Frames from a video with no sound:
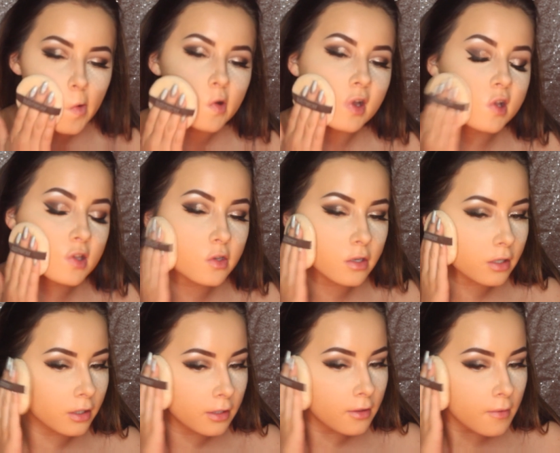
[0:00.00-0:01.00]
because
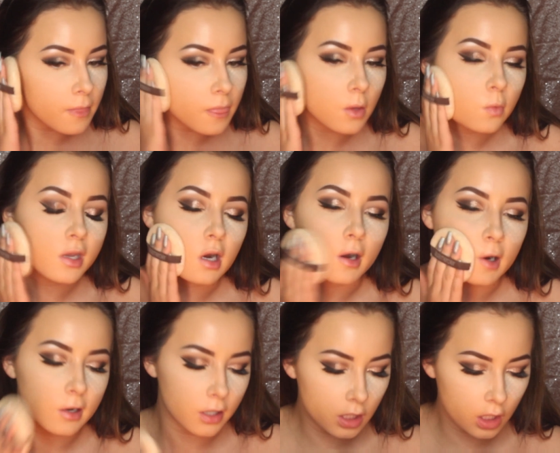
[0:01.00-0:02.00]
we
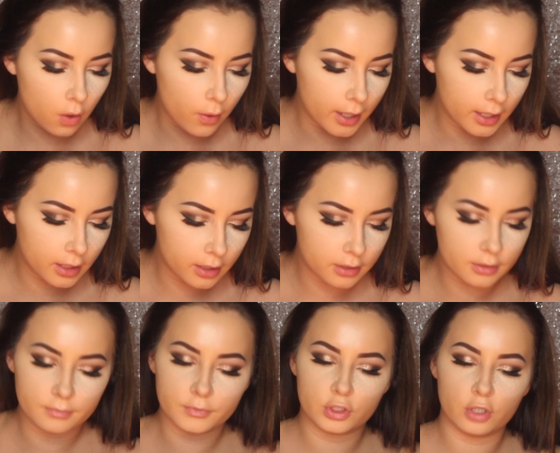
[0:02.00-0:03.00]
are going
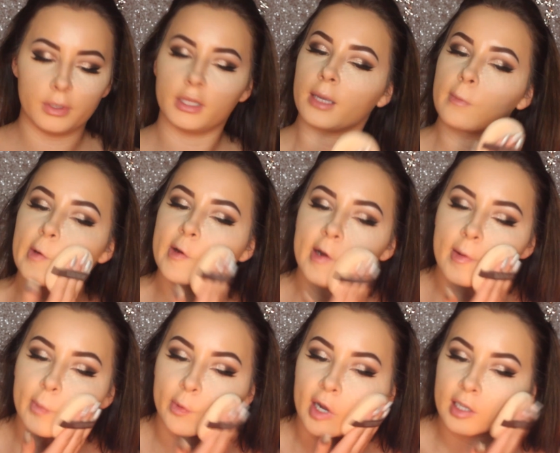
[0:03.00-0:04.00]
to be like putting
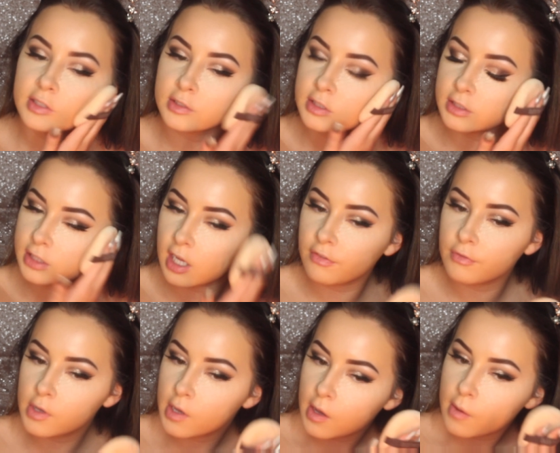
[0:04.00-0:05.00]
on bronzer and stuff,
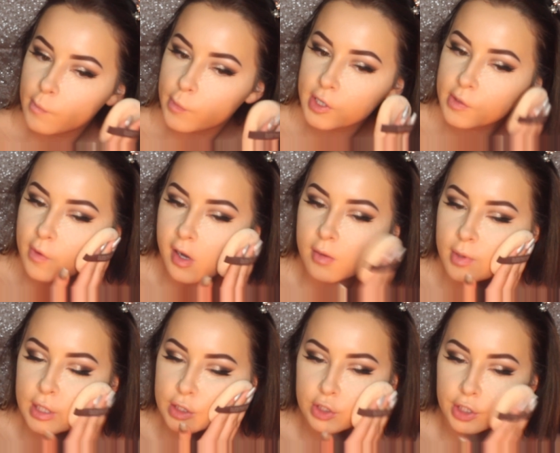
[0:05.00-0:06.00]
but you want to
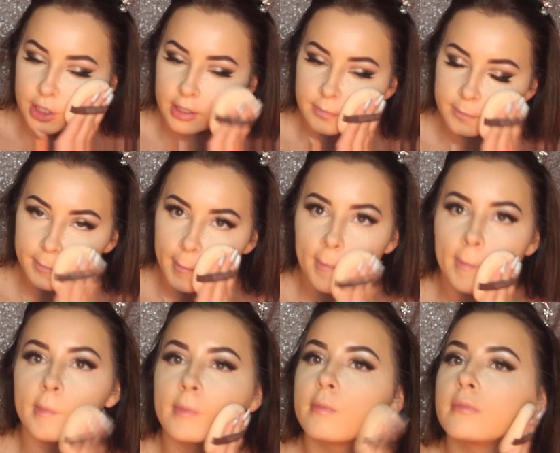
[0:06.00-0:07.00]
make sure
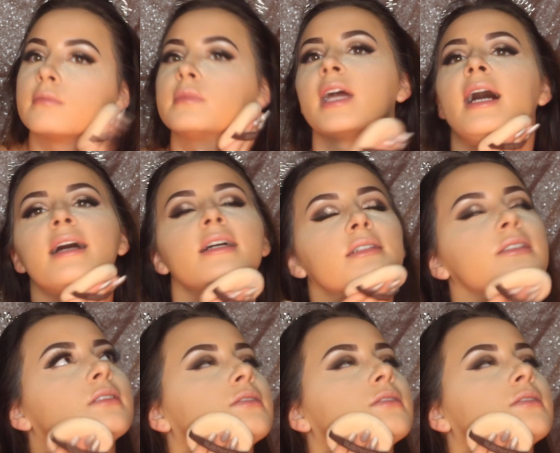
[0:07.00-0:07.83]
that